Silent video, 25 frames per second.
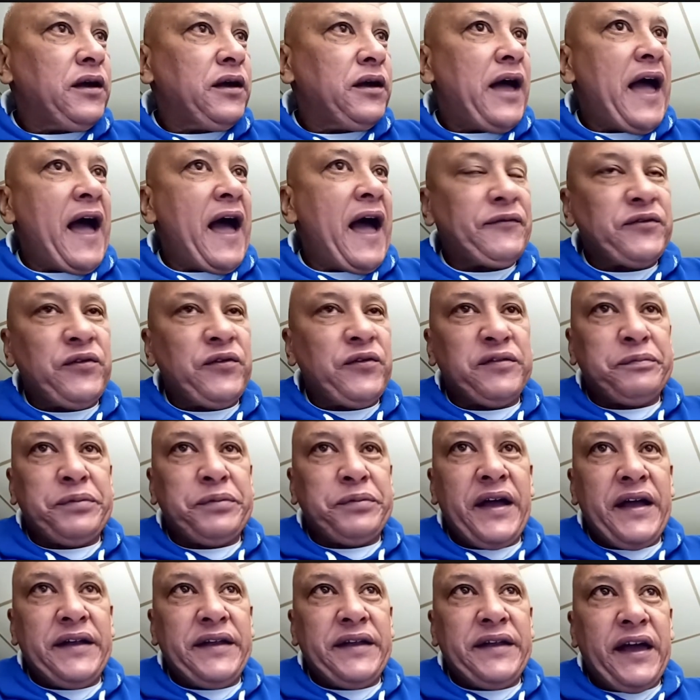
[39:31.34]
after his
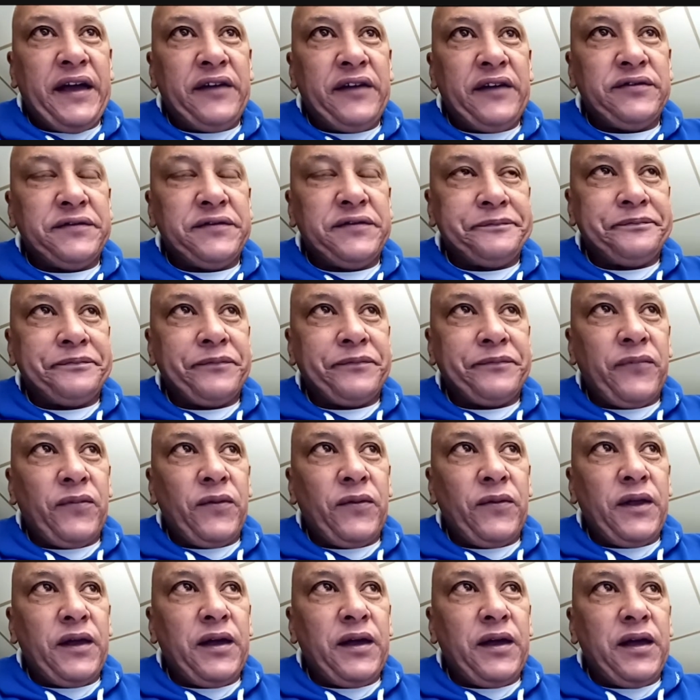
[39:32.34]
playing days,
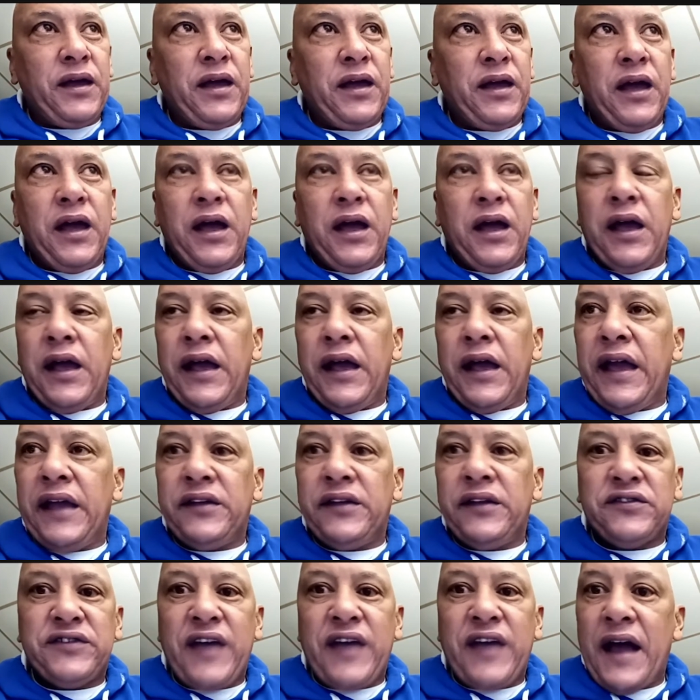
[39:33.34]
he
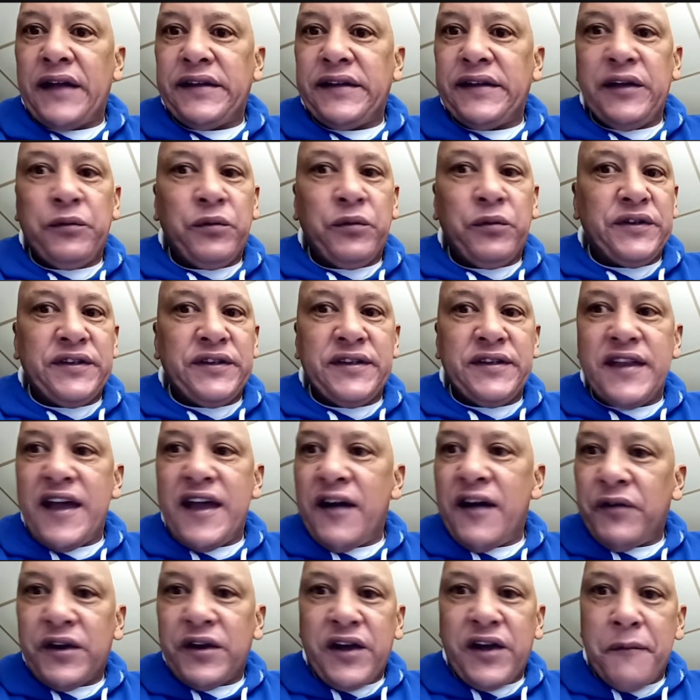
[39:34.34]
decided he would
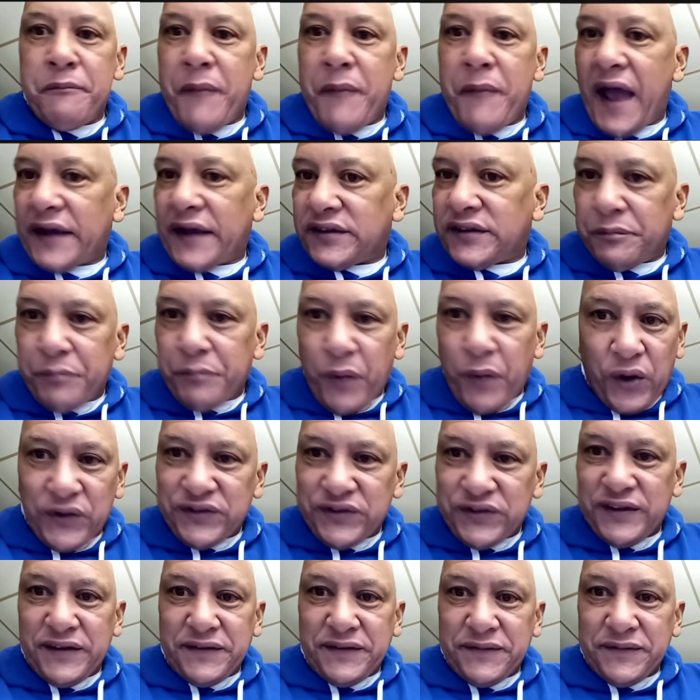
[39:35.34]
never come back to
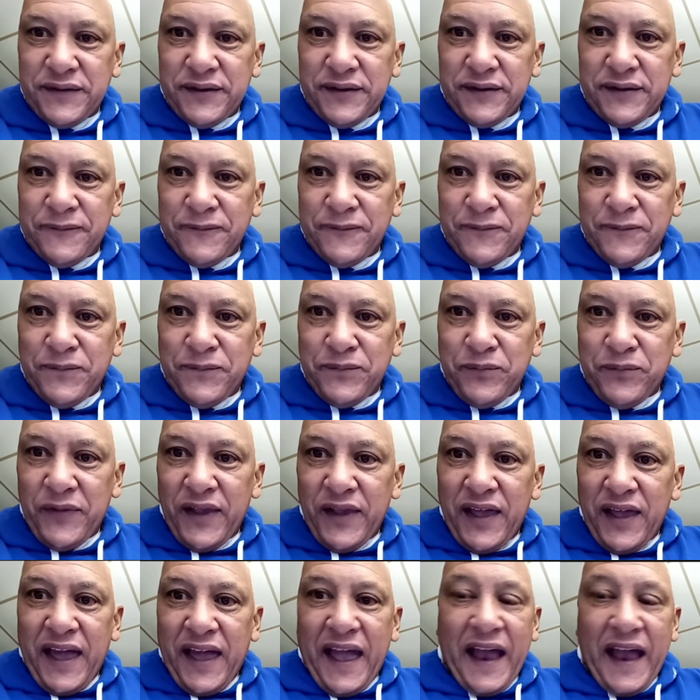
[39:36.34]
Boston.
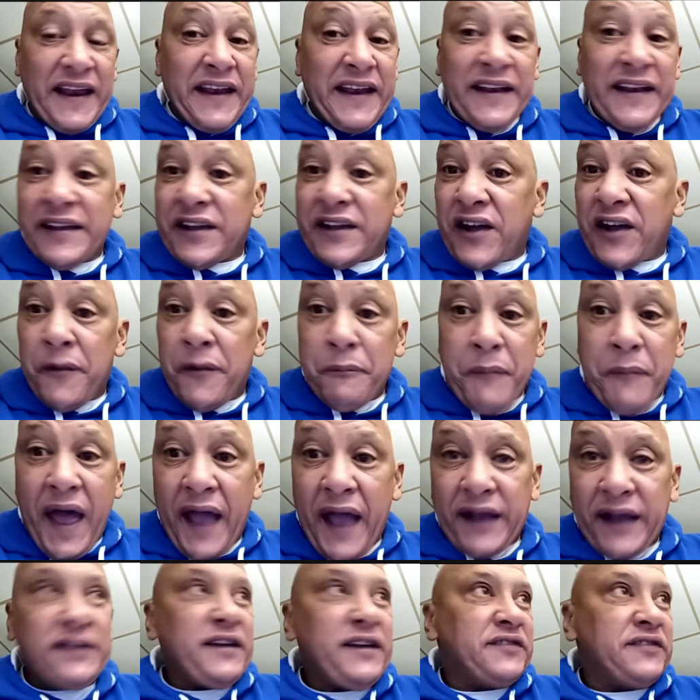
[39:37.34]
And he didn't come
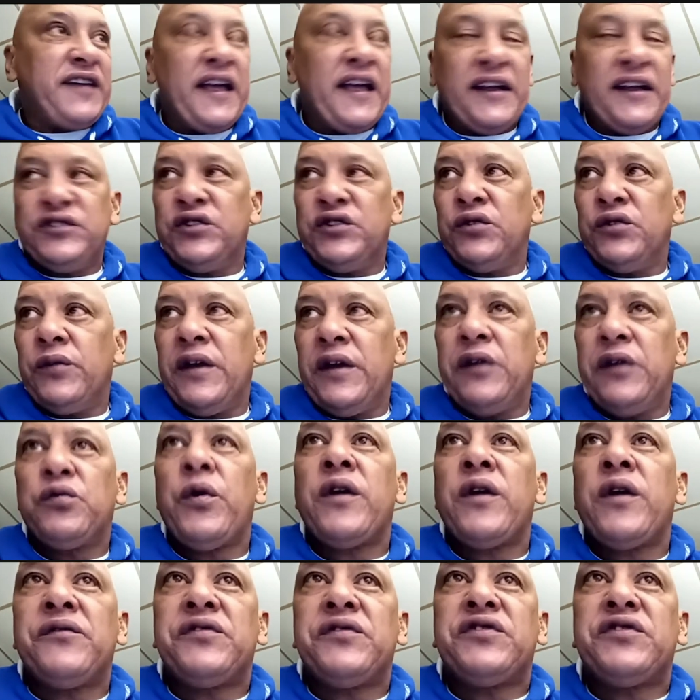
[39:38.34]
back unless he had to do, he was
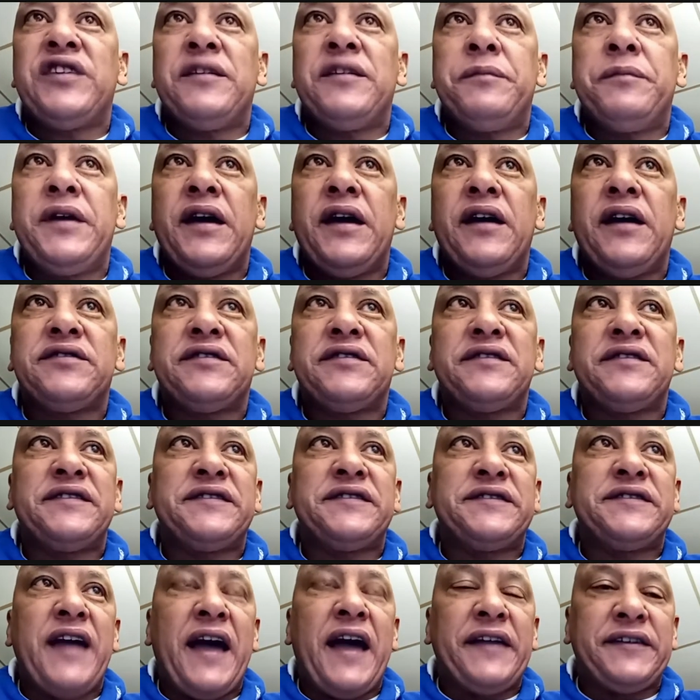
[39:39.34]
working for CBS
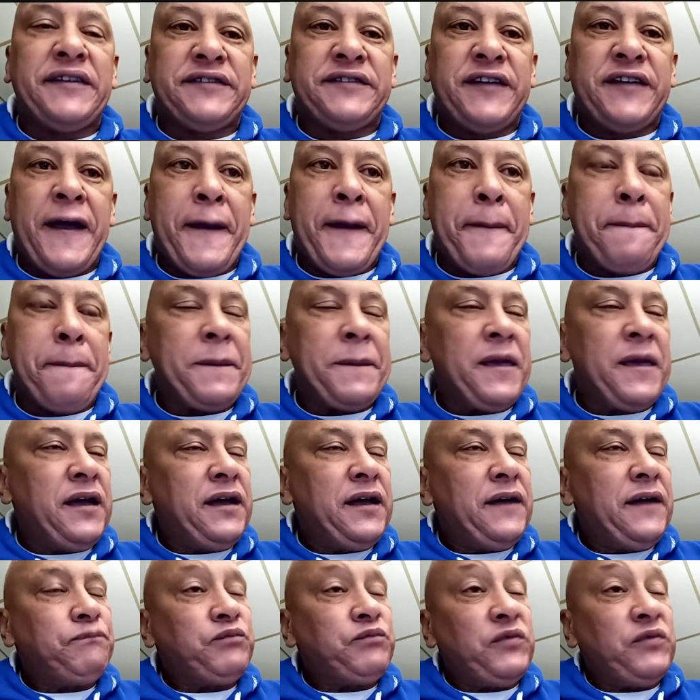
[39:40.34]
at the time.
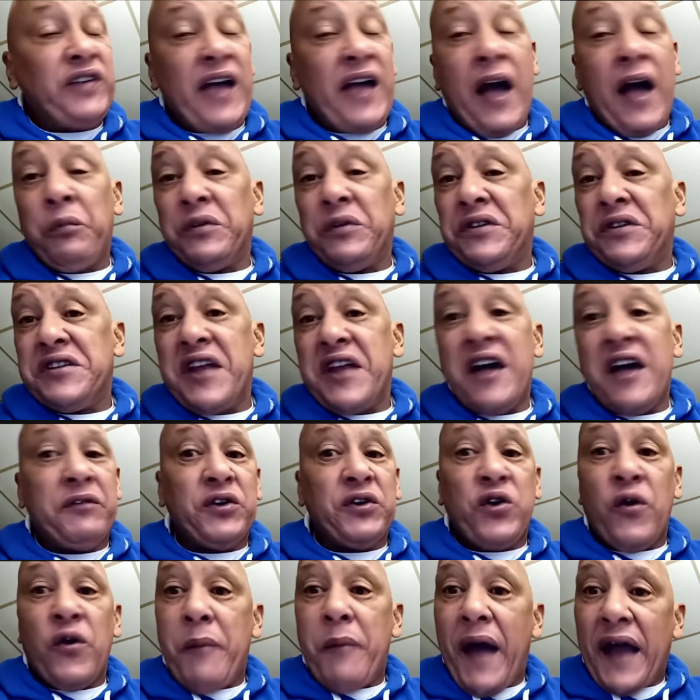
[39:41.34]
He said, I would never
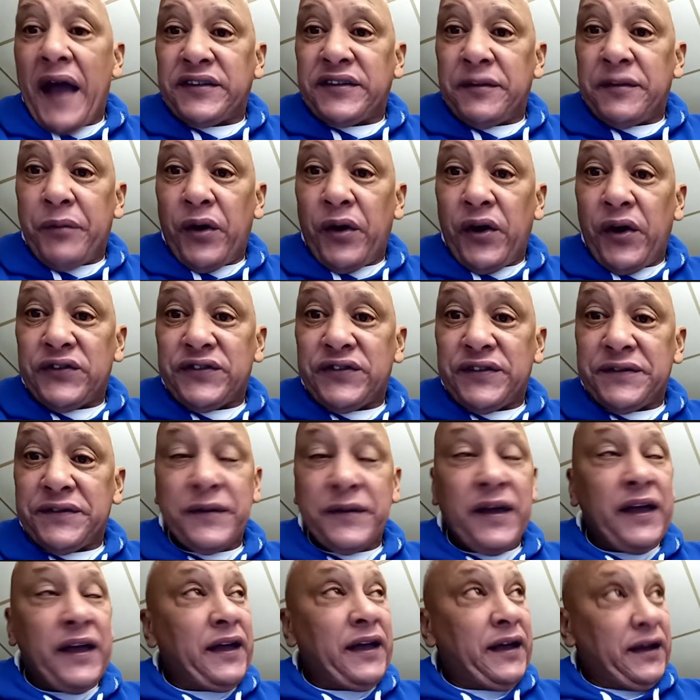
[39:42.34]
go back to Boston.
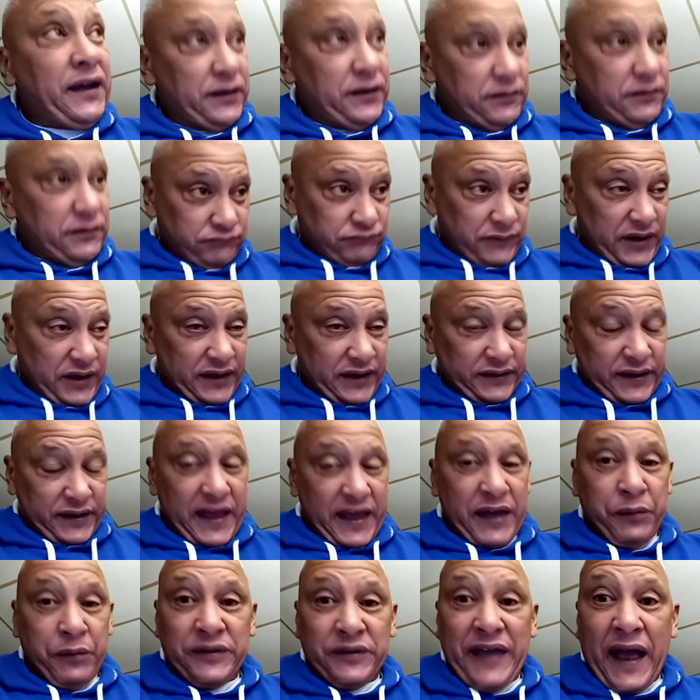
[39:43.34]

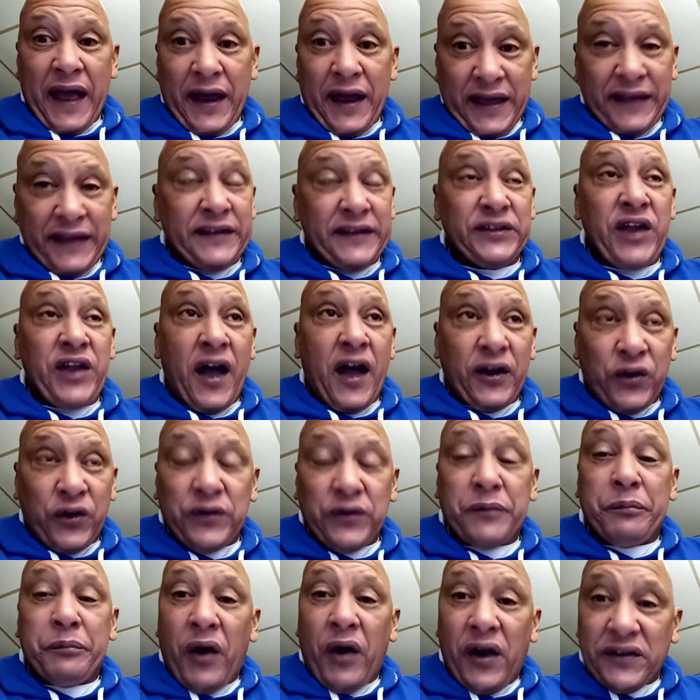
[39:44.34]
He did not go
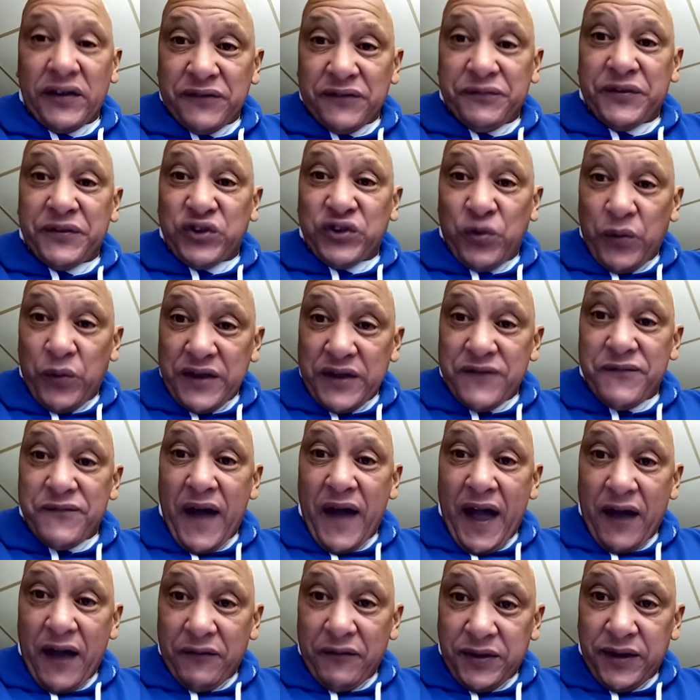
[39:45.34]
to Boston for
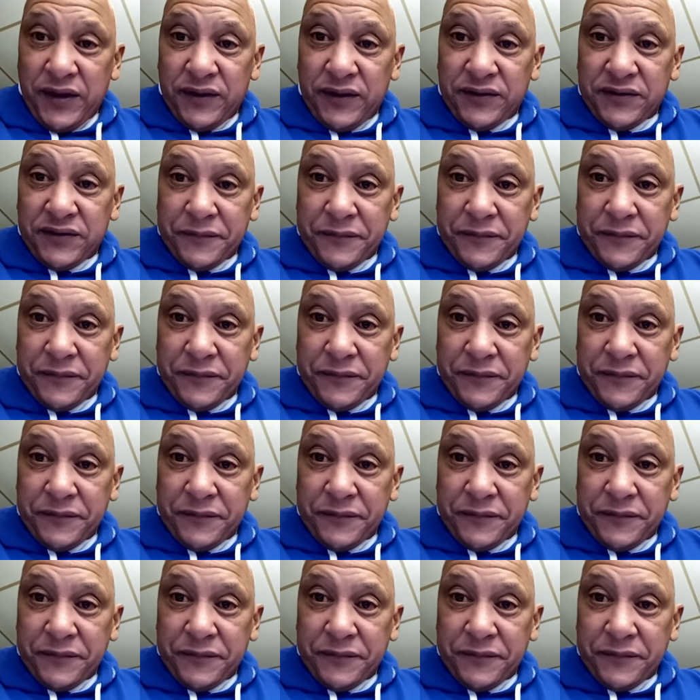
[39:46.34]
25 years.